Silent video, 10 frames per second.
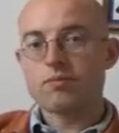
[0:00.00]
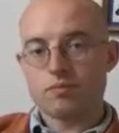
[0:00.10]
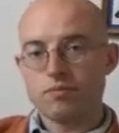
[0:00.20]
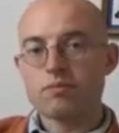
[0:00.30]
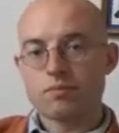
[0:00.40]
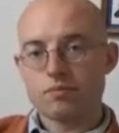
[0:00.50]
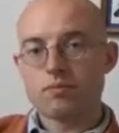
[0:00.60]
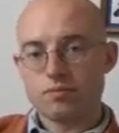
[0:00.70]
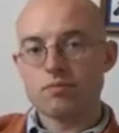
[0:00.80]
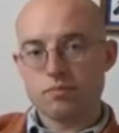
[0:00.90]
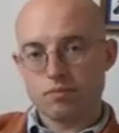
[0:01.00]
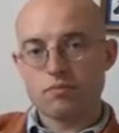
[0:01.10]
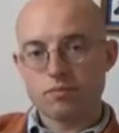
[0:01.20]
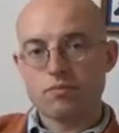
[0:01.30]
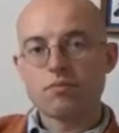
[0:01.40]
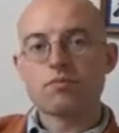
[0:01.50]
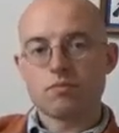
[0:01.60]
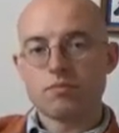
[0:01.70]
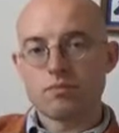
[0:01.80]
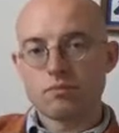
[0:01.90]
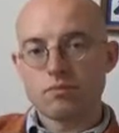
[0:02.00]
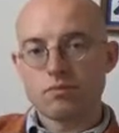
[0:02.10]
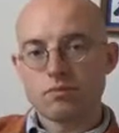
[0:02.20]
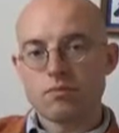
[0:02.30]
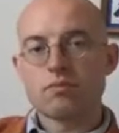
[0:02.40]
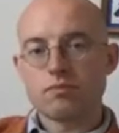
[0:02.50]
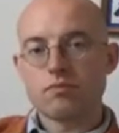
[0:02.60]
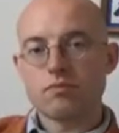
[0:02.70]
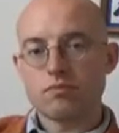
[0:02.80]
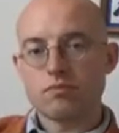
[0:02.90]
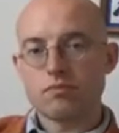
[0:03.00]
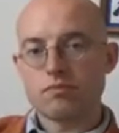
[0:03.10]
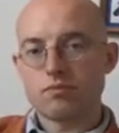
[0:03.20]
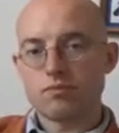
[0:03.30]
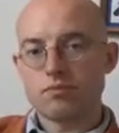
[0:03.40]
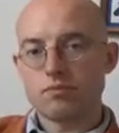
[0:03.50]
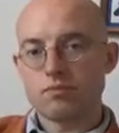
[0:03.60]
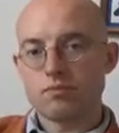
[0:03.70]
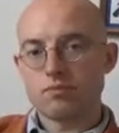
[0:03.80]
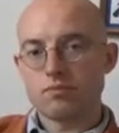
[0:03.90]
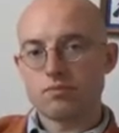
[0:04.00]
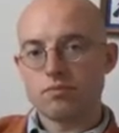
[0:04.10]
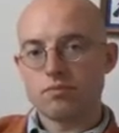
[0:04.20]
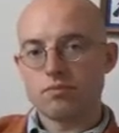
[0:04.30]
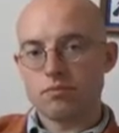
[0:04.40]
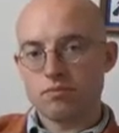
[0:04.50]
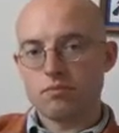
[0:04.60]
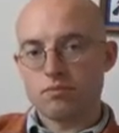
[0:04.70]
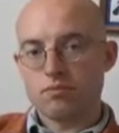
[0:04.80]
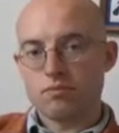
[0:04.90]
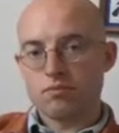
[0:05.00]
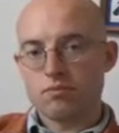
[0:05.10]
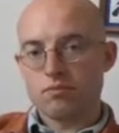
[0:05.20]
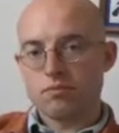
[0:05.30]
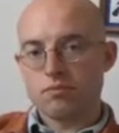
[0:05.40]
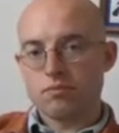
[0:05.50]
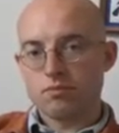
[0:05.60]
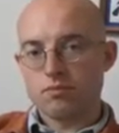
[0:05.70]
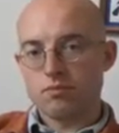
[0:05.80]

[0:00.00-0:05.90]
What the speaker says: [no speech]